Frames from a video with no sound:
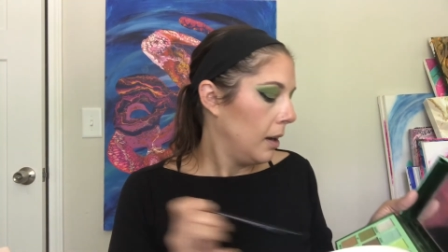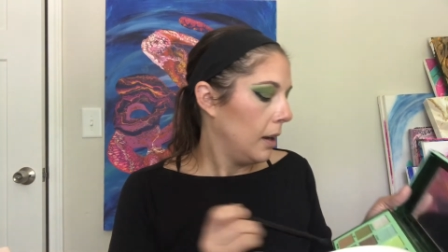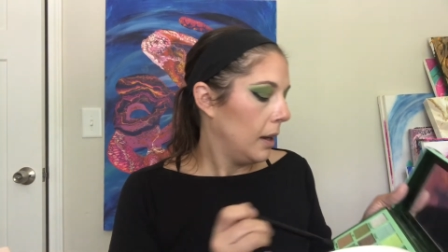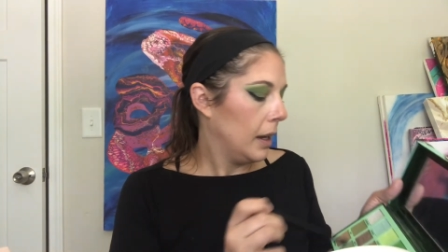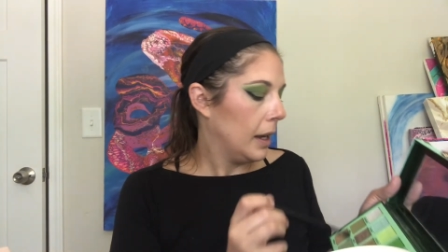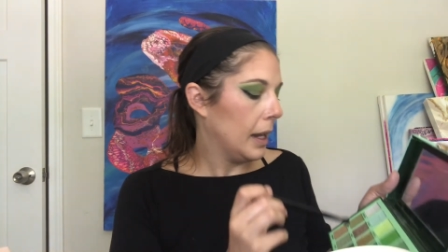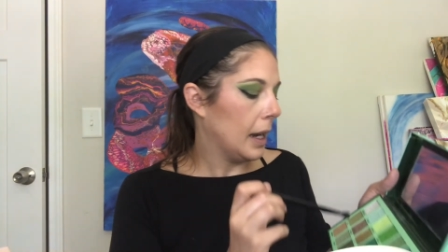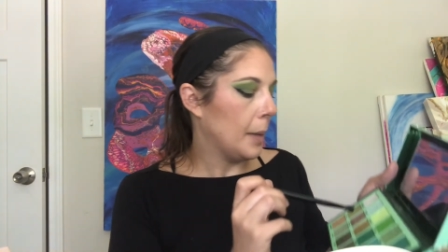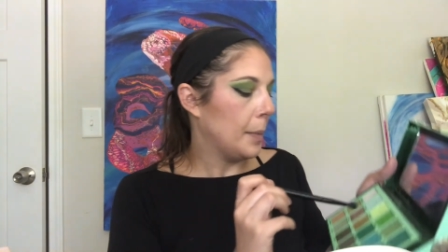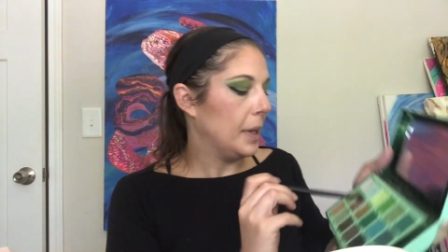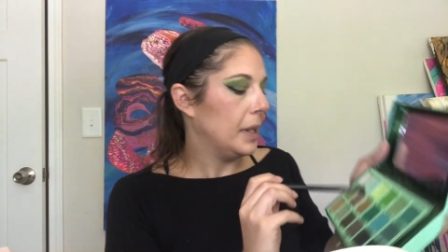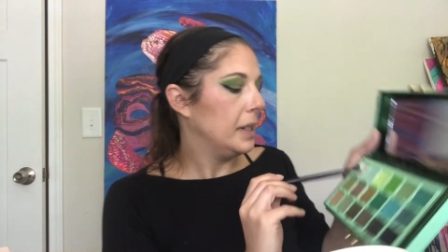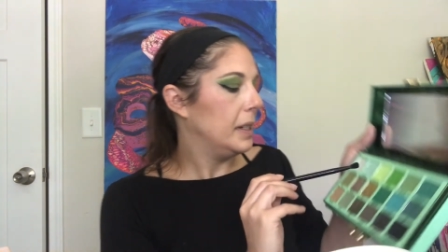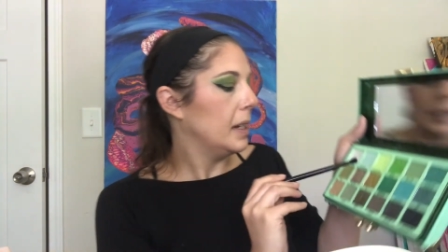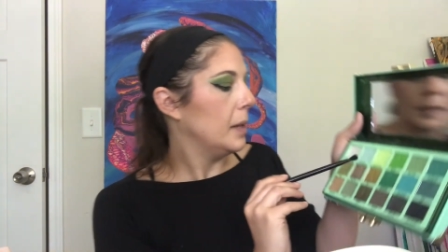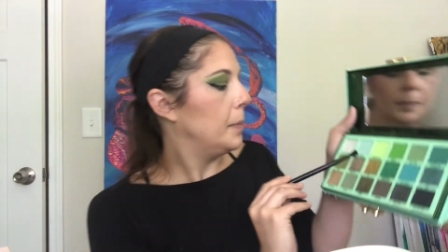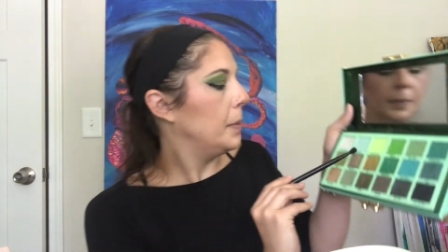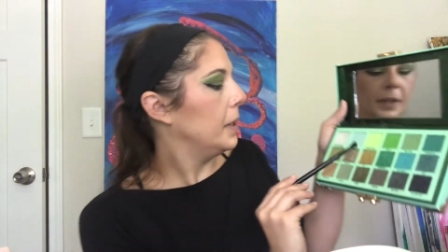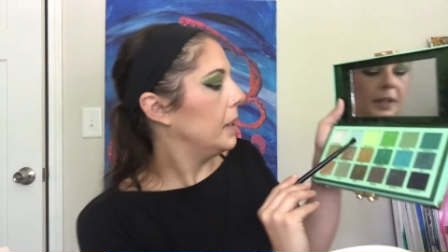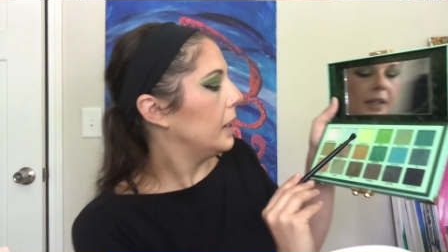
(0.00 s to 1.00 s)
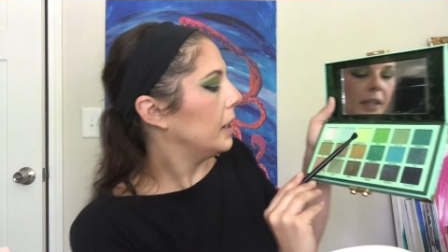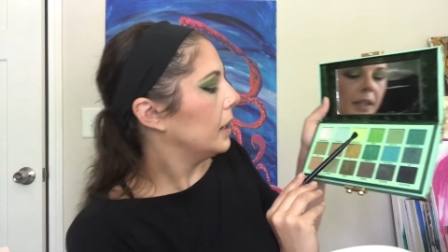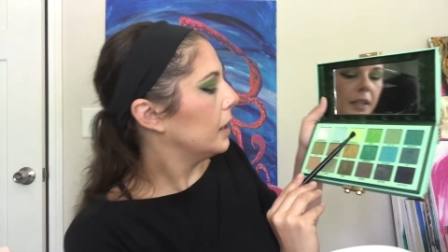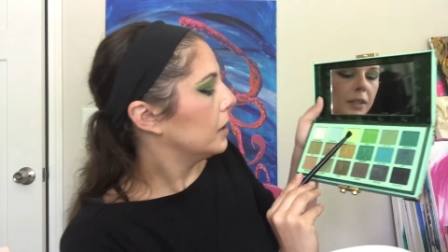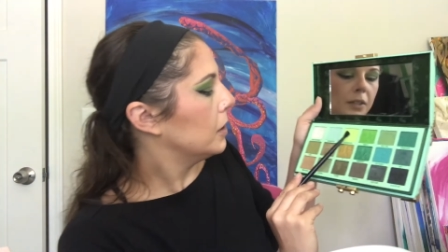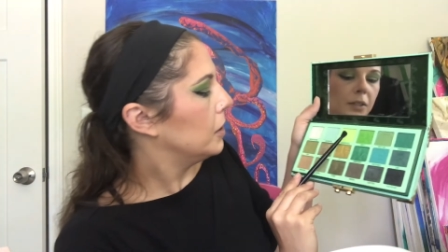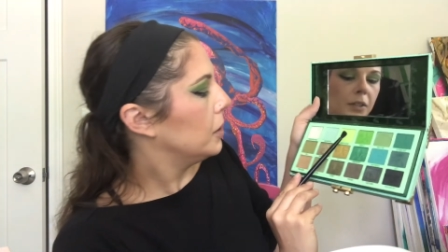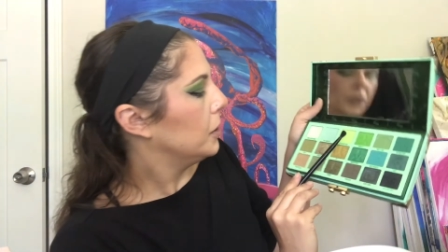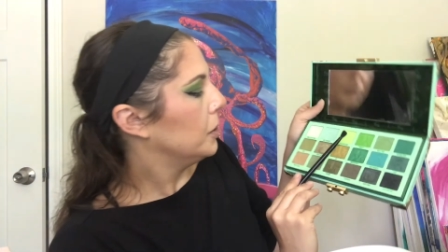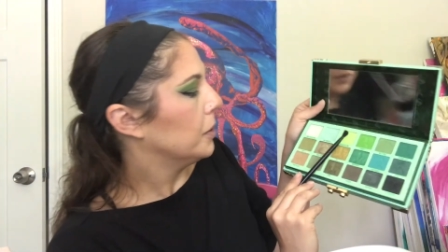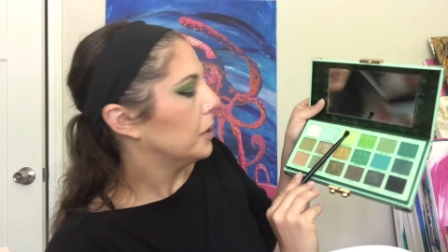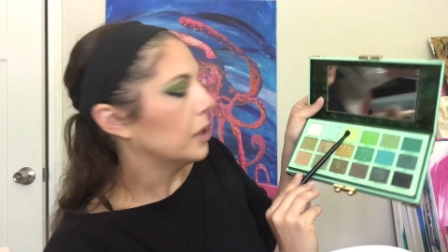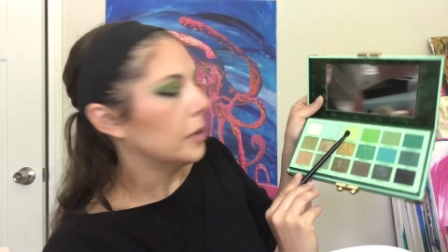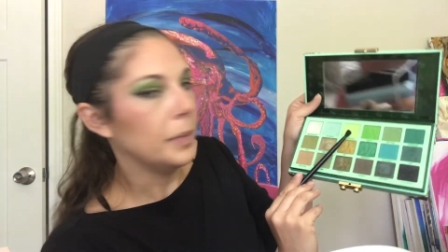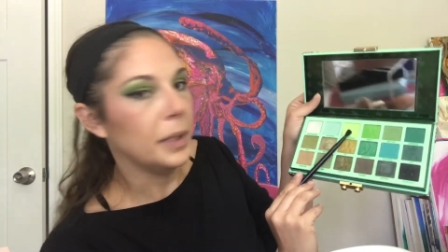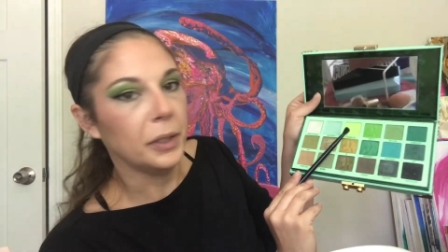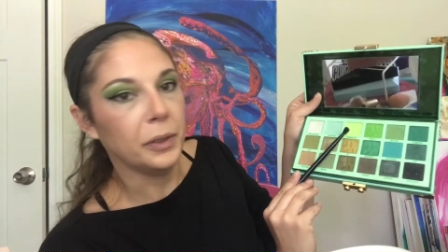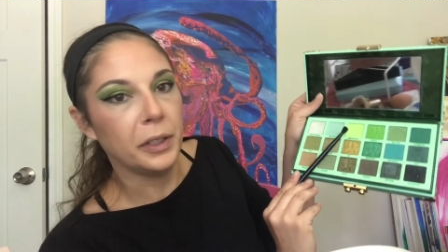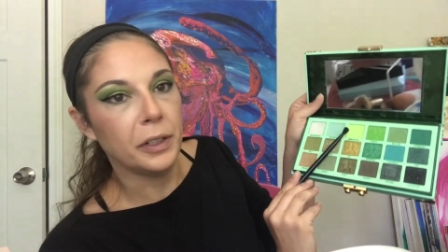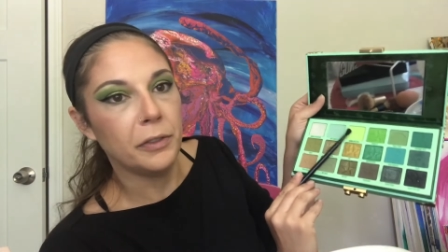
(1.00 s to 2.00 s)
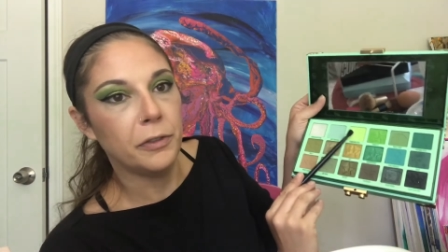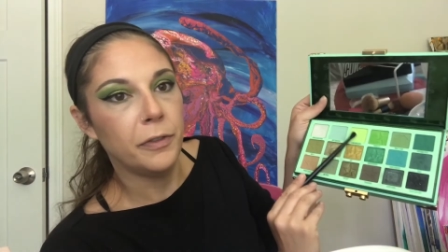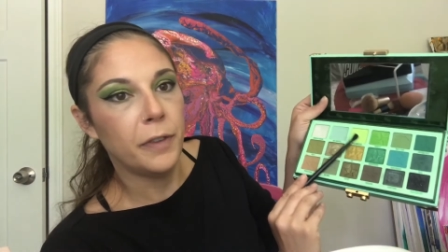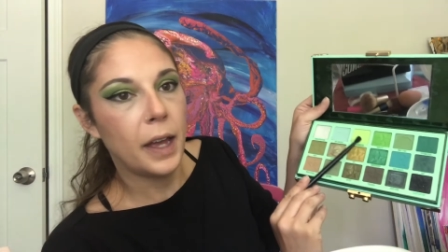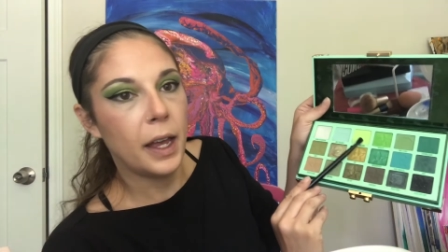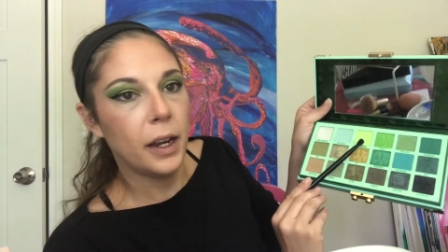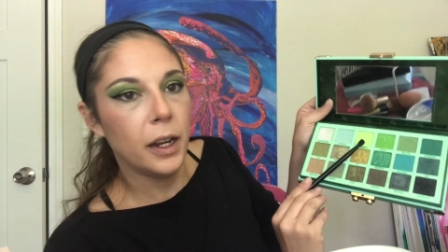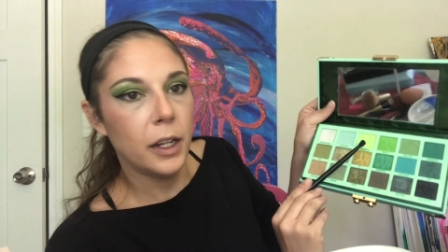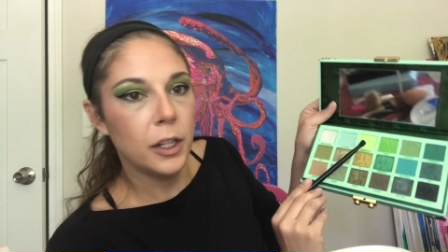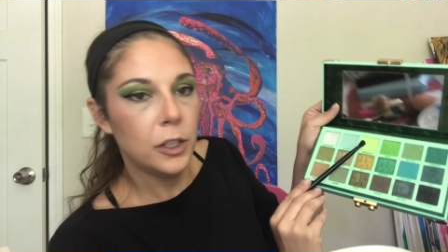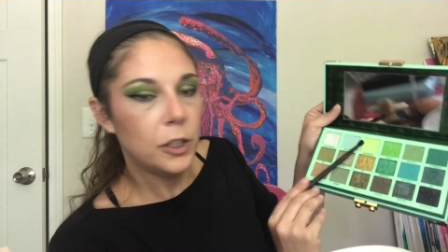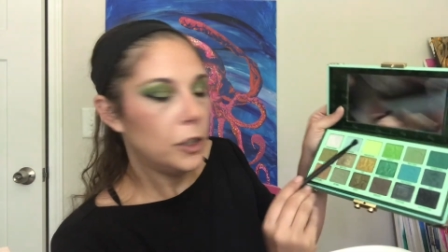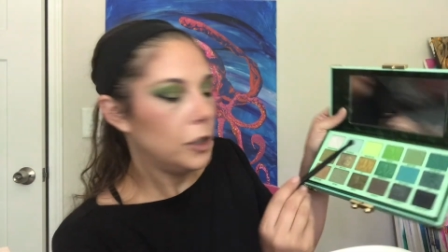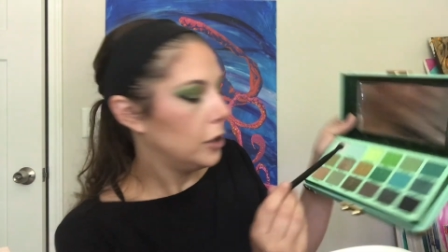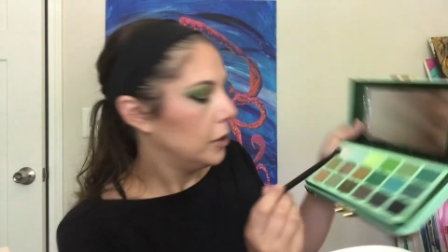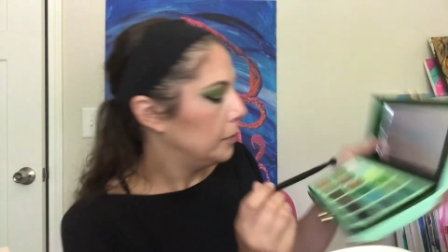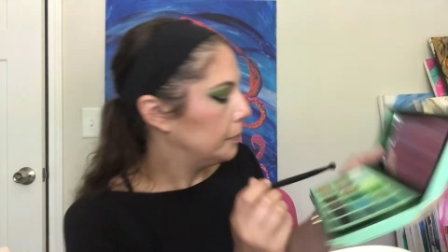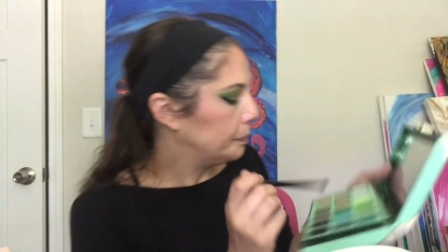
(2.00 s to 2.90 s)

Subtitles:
And I'm going to dip it into Chameleon Fetish